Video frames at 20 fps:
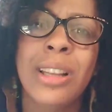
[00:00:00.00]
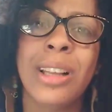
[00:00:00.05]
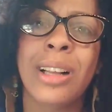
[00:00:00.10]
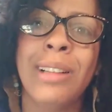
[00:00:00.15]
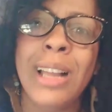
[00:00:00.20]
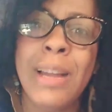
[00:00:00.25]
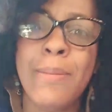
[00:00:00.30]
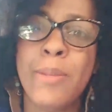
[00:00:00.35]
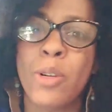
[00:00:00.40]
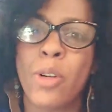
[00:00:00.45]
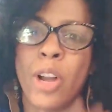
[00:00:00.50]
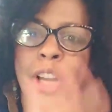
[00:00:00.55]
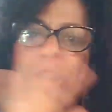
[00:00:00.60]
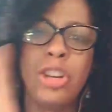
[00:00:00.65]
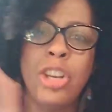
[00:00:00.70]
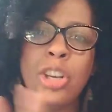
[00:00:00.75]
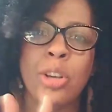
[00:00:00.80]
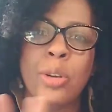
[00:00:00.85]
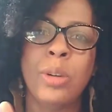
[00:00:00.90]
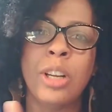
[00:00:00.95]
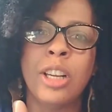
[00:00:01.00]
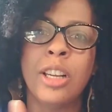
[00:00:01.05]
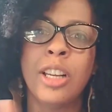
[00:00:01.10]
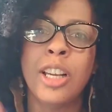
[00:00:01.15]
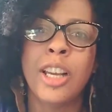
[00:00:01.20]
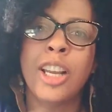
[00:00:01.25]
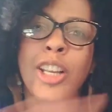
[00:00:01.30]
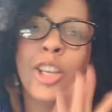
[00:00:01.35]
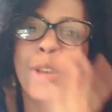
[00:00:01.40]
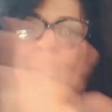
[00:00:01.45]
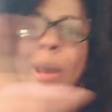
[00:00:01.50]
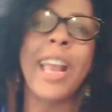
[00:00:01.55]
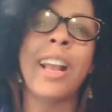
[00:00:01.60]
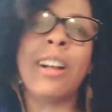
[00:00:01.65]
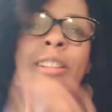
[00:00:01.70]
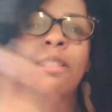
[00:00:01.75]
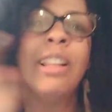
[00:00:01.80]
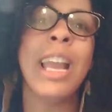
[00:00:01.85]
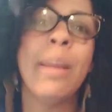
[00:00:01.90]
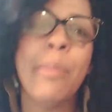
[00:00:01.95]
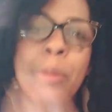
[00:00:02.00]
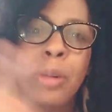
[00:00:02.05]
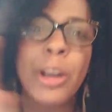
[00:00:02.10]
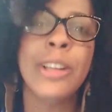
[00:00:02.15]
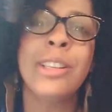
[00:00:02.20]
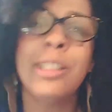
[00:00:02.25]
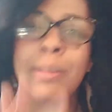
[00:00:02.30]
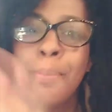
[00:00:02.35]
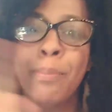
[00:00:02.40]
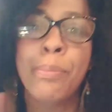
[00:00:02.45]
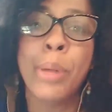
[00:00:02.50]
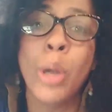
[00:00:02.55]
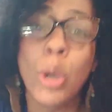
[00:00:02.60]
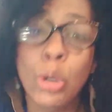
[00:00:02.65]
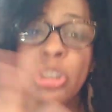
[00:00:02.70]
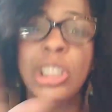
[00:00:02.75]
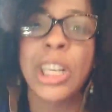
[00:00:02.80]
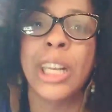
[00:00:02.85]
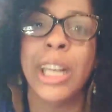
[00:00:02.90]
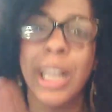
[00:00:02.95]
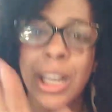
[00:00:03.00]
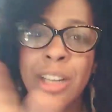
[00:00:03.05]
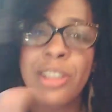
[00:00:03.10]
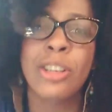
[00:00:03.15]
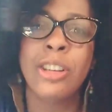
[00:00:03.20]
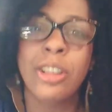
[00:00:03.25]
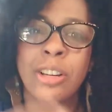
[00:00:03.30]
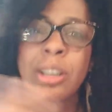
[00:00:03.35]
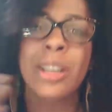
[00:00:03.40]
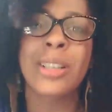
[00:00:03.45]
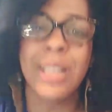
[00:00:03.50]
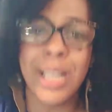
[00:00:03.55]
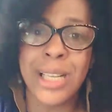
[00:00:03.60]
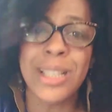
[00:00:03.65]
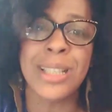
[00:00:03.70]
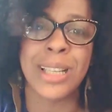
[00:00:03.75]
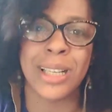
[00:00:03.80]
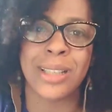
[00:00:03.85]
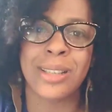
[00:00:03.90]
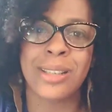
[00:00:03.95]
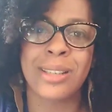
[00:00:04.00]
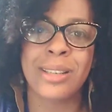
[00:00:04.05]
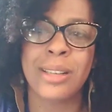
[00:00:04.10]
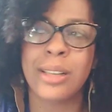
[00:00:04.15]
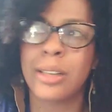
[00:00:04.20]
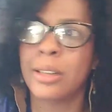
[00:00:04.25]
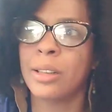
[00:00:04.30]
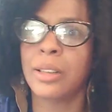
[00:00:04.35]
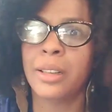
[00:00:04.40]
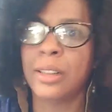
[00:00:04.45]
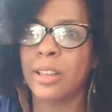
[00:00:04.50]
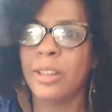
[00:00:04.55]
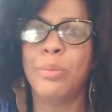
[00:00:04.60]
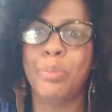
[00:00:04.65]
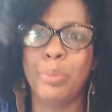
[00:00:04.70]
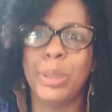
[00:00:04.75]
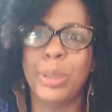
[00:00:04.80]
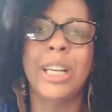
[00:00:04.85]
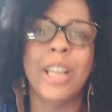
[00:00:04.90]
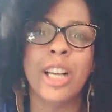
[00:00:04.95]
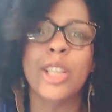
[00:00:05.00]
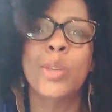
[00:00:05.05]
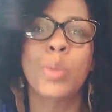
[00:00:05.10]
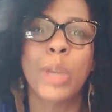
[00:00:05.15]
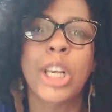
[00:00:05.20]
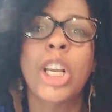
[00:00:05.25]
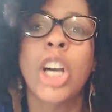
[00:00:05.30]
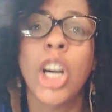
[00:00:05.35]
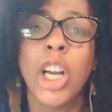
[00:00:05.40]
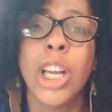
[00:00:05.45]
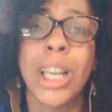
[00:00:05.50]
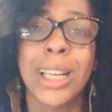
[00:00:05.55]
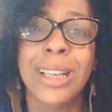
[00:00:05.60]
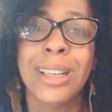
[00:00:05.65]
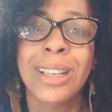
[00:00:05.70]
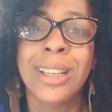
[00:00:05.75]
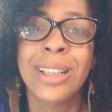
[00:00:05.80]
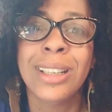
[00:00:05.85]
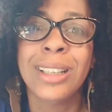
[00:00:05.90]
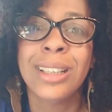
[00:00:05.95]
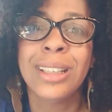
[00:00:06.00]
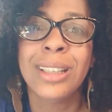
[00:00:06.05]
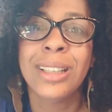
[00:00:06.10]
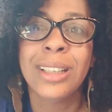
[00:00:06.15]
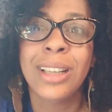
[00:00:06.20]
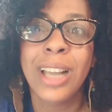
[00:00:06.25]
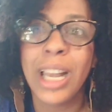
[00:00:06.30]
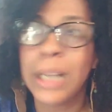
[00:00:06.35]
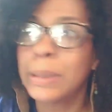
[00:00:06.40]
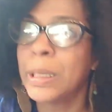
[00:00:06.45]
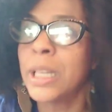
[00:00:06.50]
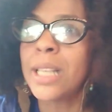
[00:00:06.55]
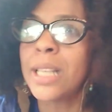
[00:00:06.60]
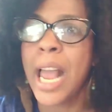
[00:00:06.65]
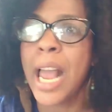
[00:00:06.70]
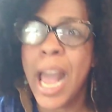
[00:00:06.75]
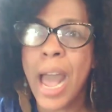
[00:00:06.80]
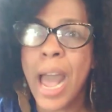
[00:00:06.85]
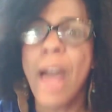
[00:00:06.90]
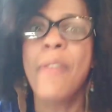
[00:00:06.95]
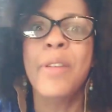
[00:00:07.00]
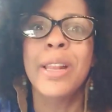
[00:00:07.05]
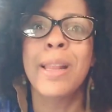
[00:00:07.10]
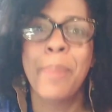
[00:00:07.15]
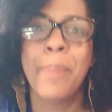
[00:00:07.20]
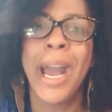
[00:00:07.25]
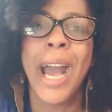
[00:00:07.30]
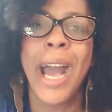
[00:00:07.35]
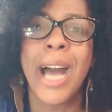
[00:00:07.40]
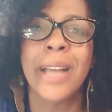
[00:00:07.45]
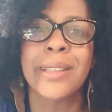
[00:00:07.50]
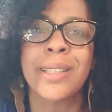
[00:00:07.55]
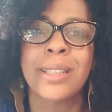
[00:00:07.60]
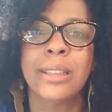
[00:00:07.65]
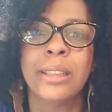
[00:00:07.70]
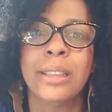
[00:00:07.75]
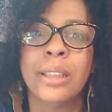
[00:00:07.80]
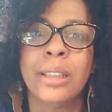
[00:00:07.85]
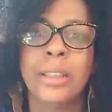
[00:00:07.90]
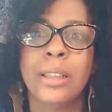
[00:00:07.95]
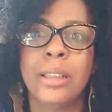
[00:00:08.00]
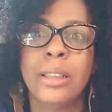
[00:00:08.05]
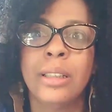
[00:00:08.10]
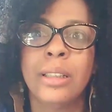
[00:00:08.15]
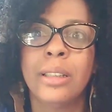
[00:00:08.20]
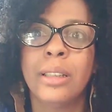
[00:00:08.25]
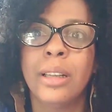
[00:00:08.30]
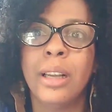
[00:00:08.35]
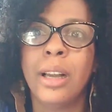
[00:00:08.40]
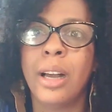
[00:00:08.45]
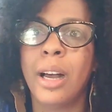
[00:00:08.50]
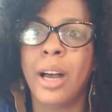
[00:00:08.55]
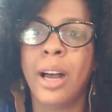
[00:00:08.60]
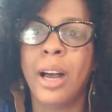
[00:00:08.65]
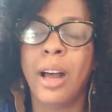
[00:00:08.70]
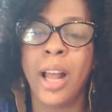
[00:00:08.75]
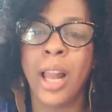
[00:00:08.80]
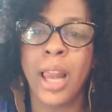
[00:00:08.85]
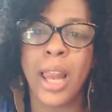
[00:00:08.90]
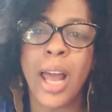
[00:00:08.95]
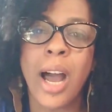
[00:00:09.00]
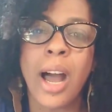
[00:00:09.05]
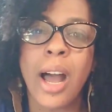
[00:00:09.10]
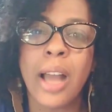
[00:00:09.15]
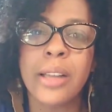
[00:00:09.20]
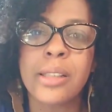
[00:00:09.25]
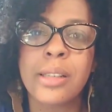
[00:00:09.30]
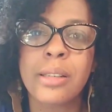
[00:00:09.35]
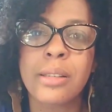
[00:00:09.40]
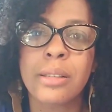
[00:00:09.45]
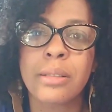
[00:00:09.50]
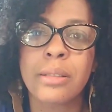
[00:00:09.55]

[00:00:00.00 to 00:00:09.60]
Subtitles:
the glamour on you, you ain't glamoring some bullshit into your existence. Because we could. Because I have in the past. A lot.